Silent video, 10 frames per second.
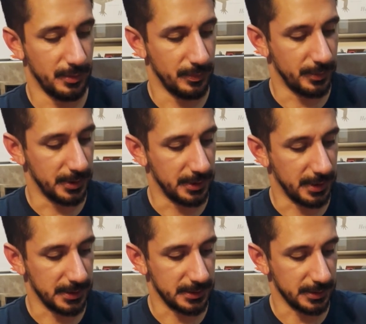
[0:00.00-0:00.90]
really
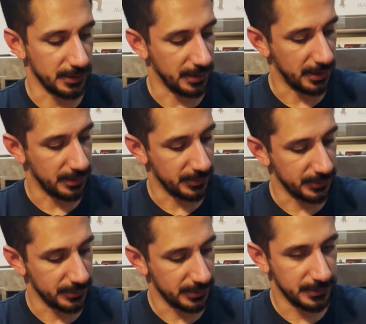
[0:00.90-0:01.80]
nice looking
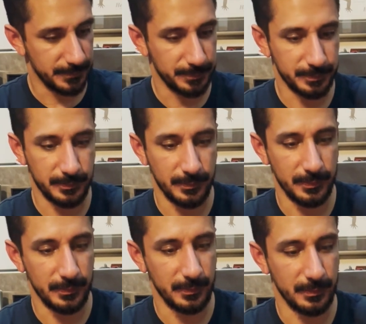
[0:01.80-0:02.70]
animals.
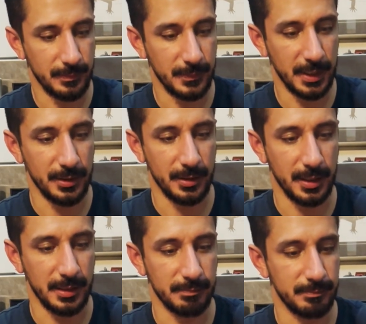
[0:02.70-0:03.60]
And
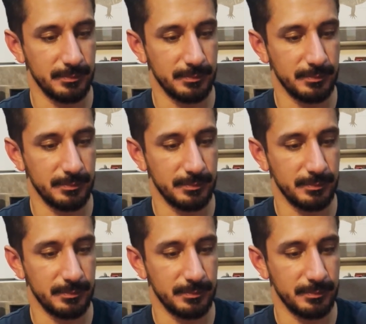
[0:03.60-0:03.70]
they're